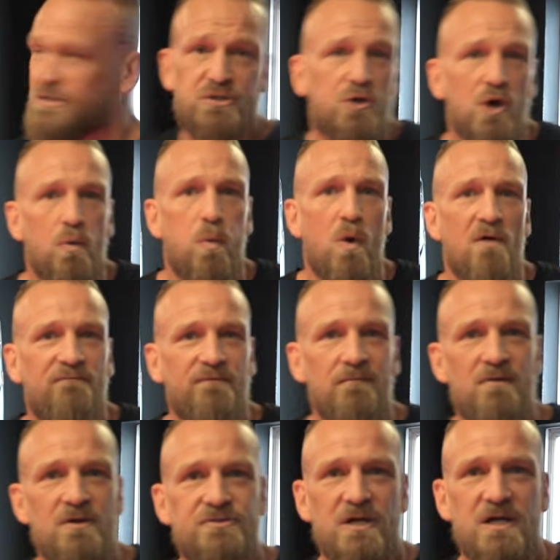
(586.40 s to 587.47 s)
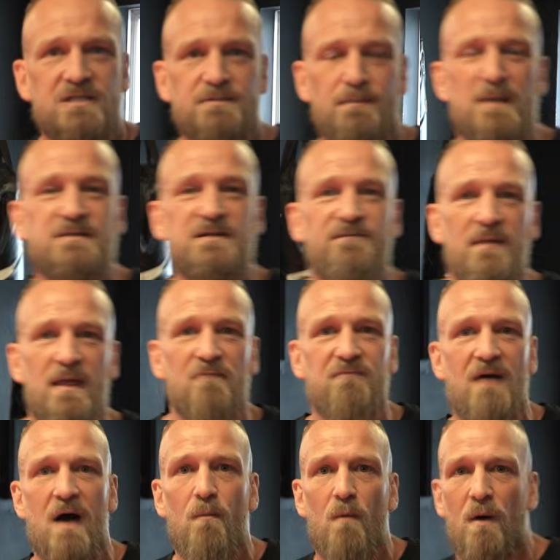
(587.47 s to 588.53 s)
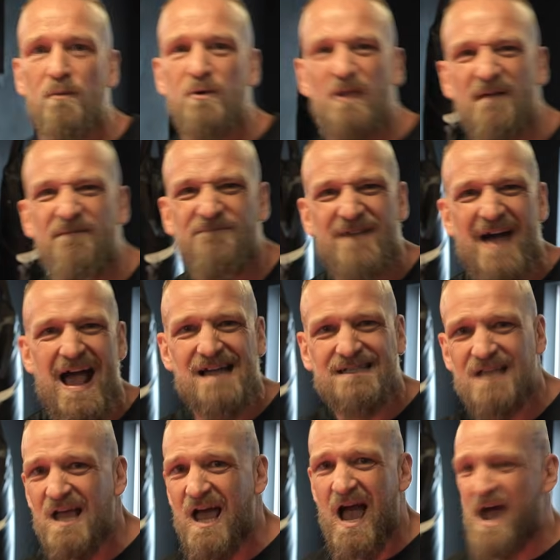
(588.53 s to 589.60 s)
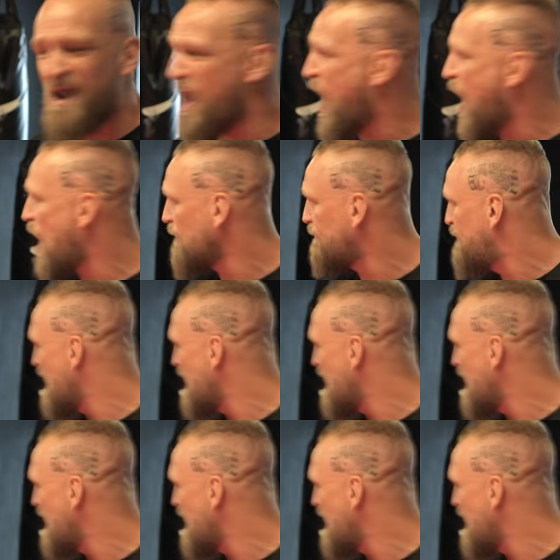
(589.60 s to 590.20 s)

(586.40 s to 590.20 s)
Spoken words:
is good work from Rich here, especially for that round one. We've got that fast and hard